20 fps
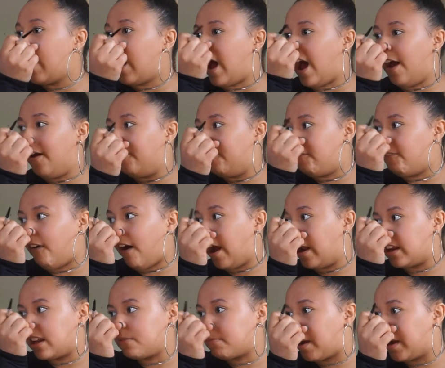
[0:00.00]
I'm
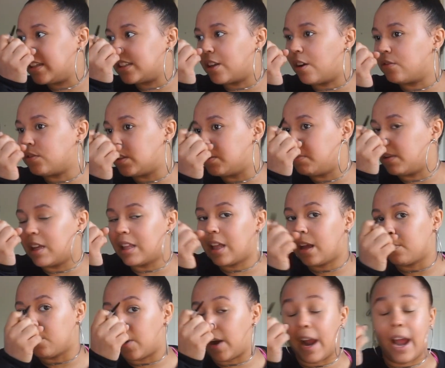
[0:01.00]
finding myself to be a
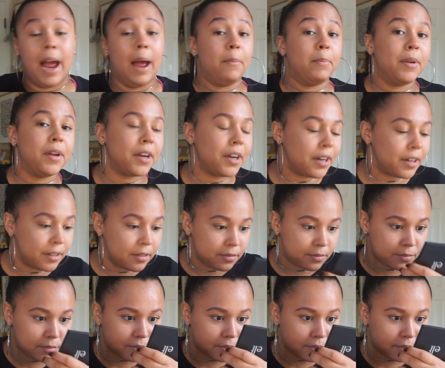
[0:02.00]
lot more happier